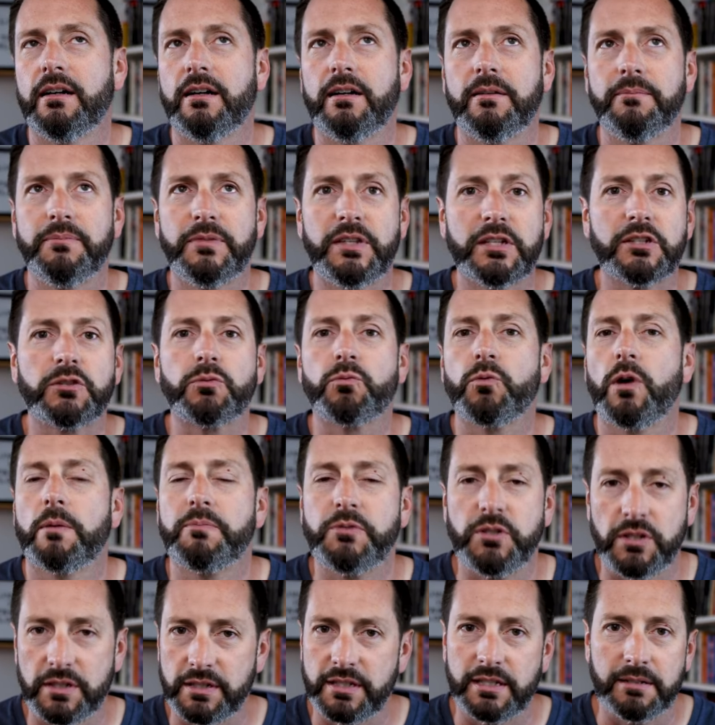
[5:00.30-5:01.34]
um,
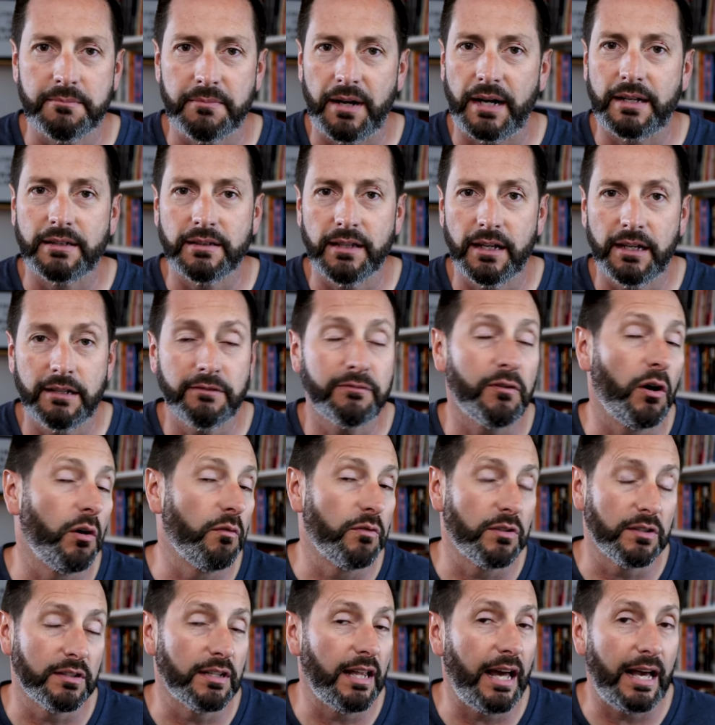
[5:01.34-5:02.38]
disruptions in my life
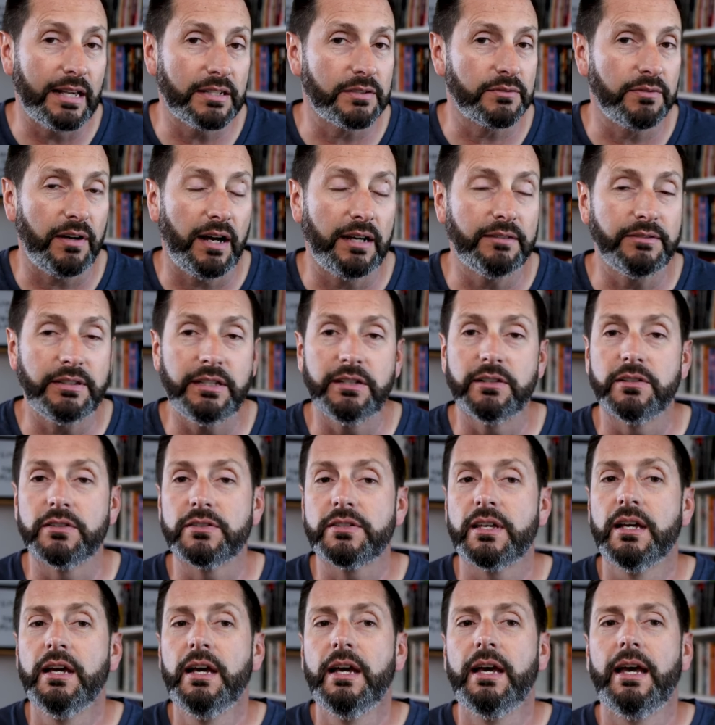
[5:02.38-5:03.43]
over the last five
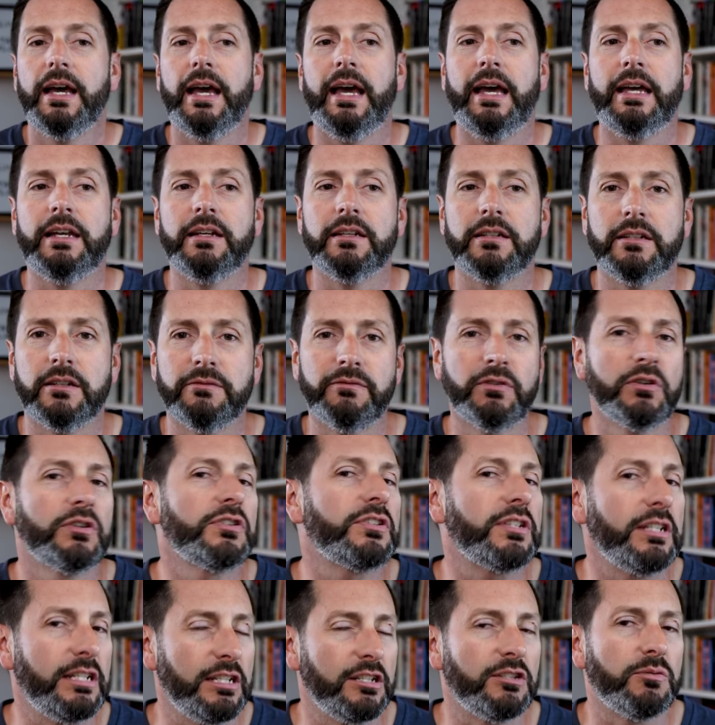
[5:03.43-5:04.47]
years. And
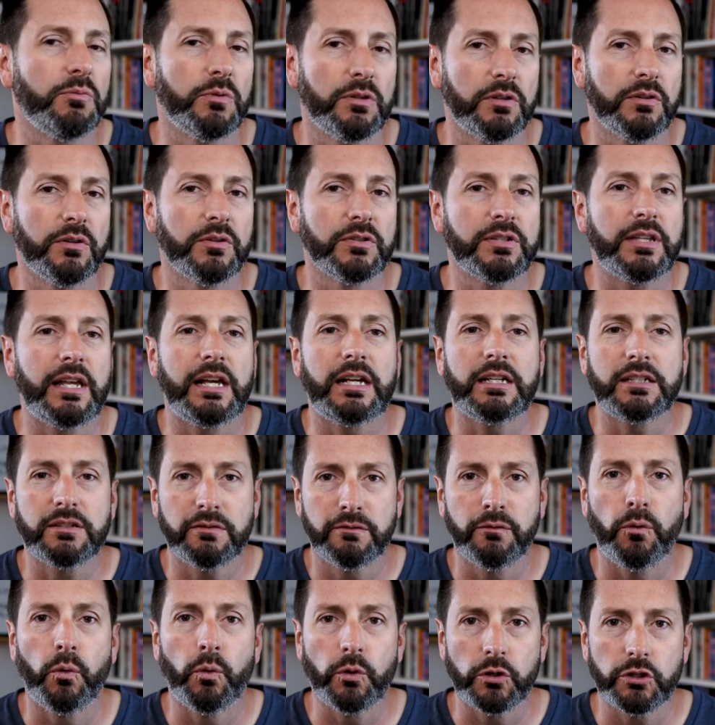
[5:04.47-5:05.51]
diversity is one of those things
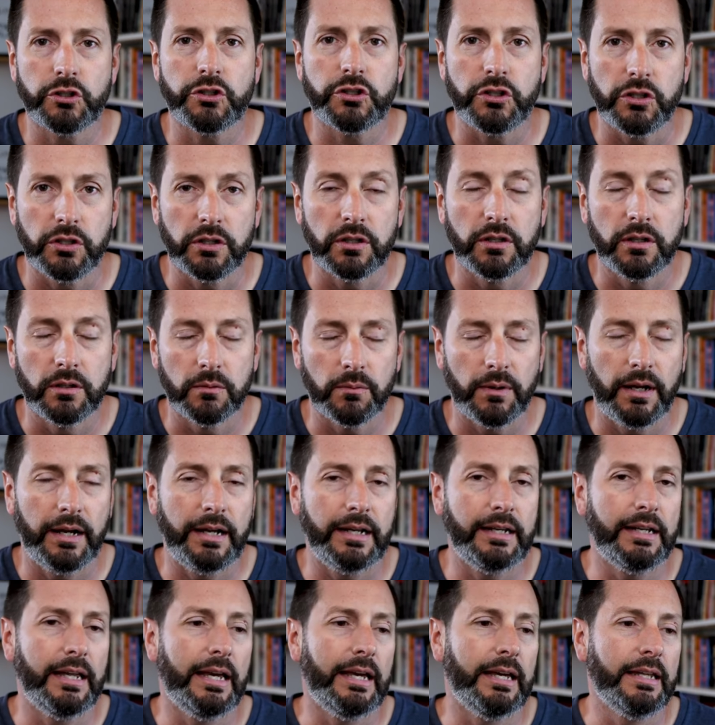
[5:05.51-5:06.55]
for sure,
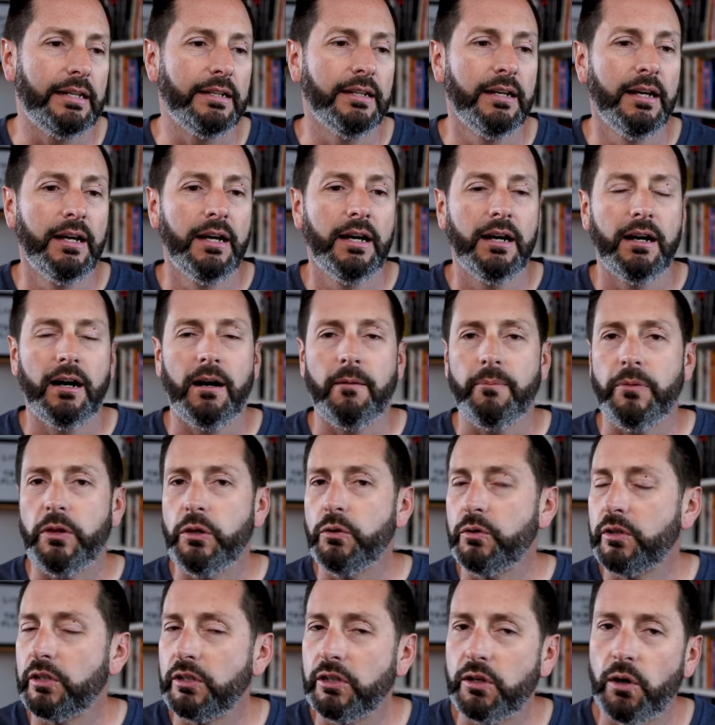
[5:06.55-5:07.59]
right? And um,
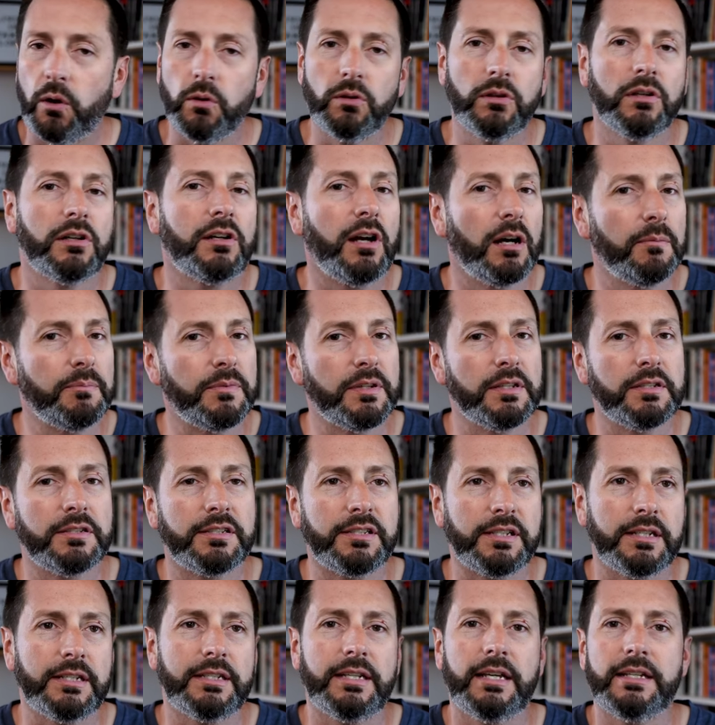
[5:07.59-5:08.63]
you can go look up the
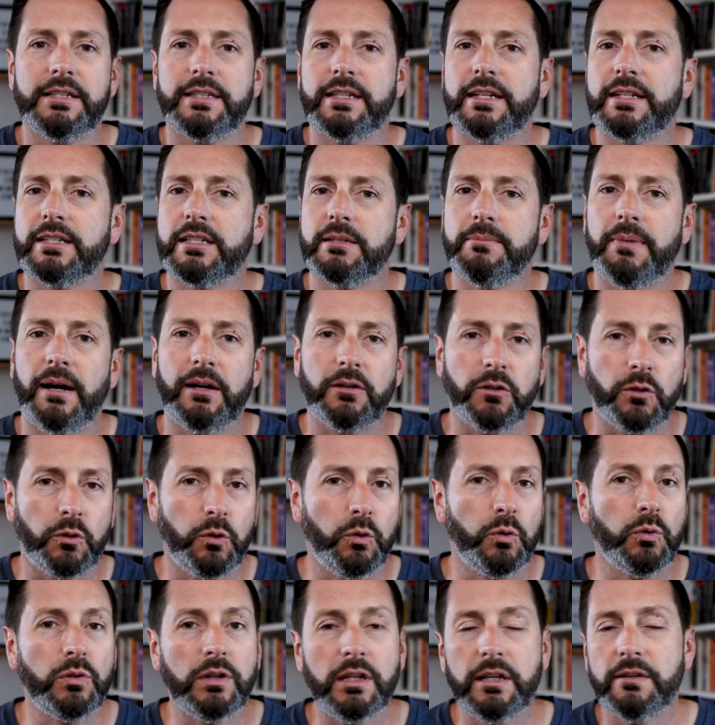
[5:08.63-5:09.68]
statistics about
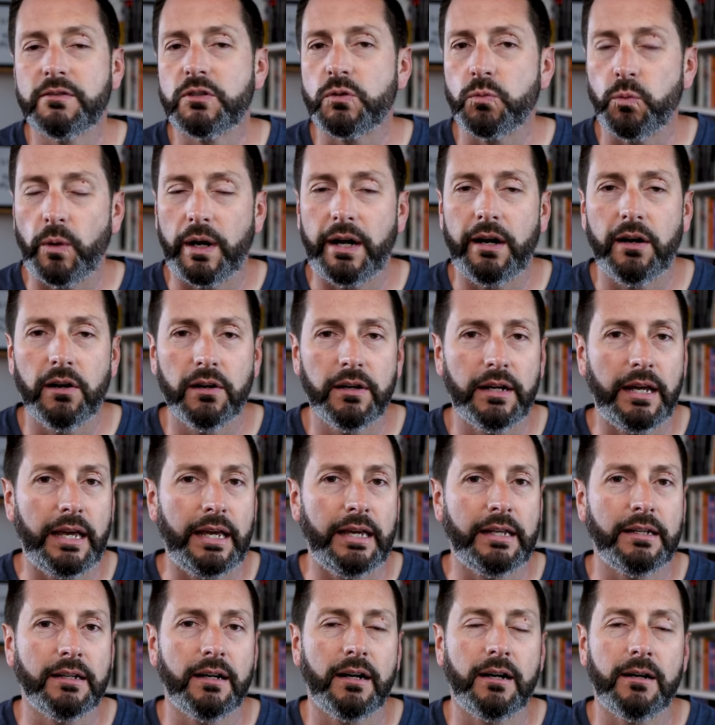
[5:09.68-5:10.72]
who lives where.
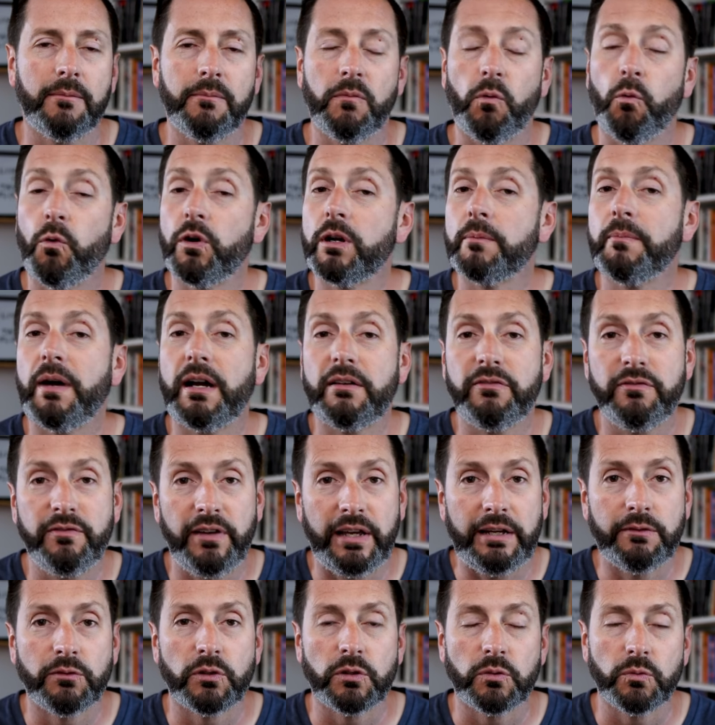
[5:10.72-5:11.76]
And um, one of my
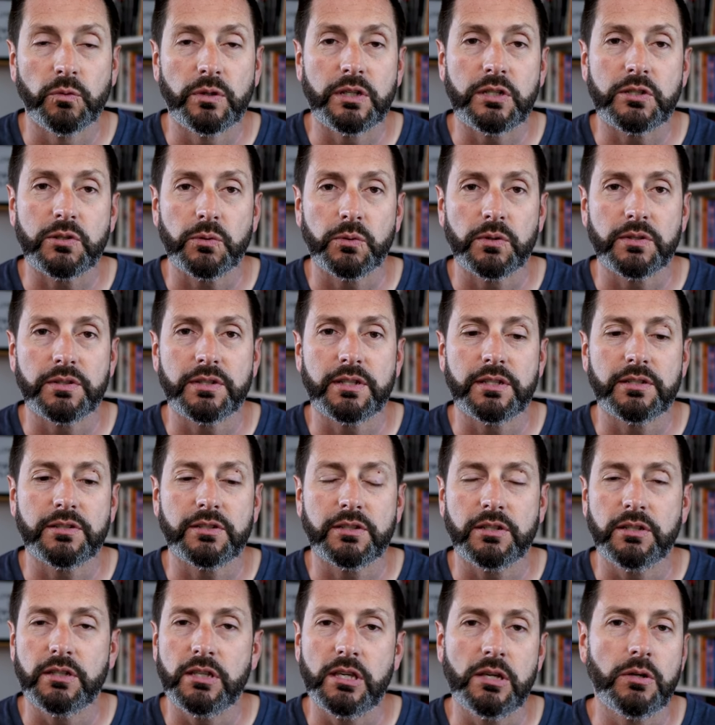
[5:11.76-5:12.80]
favorite resources
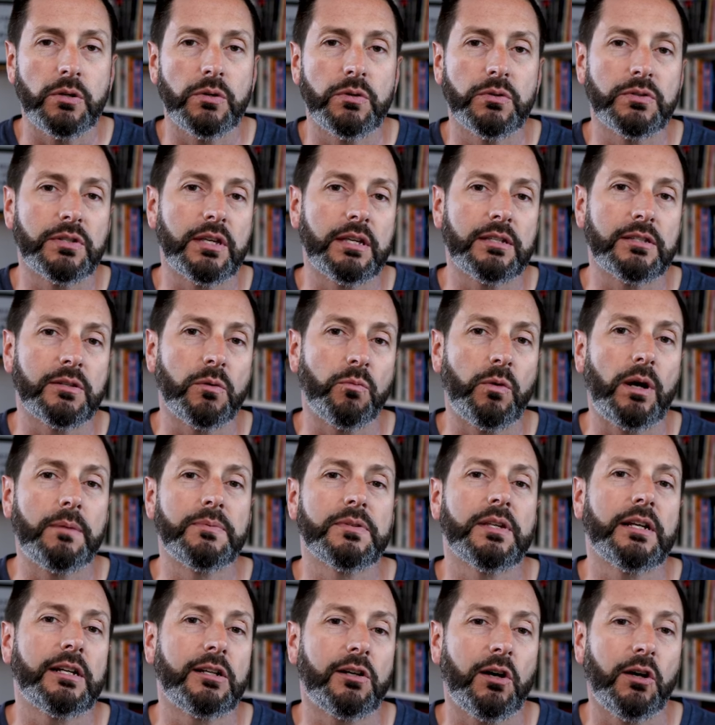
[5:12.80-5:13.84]
to use is a
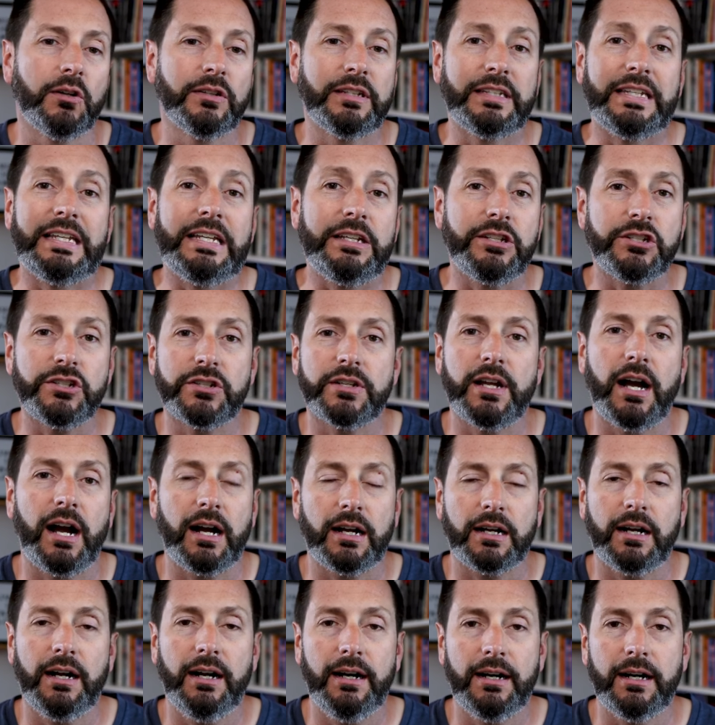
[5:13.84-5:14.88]
website called
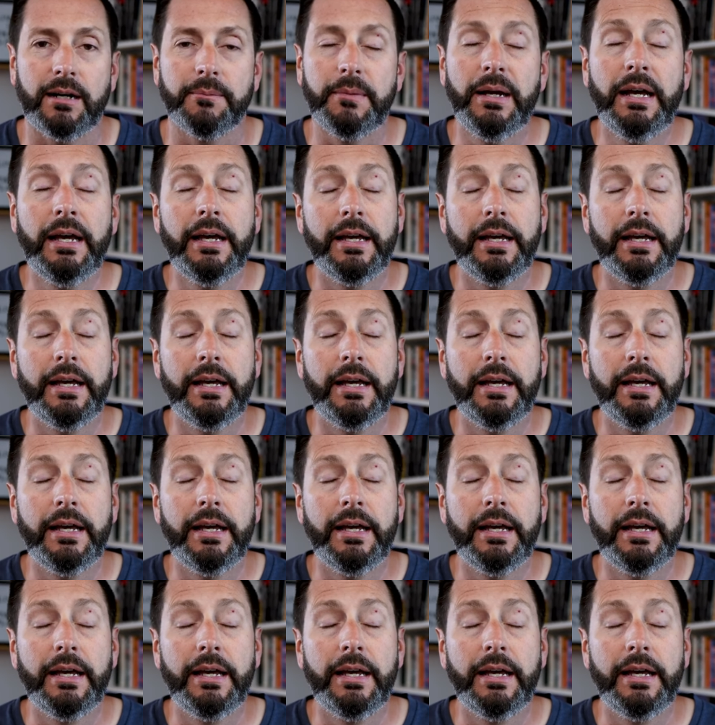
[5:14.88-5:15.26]
niche.com.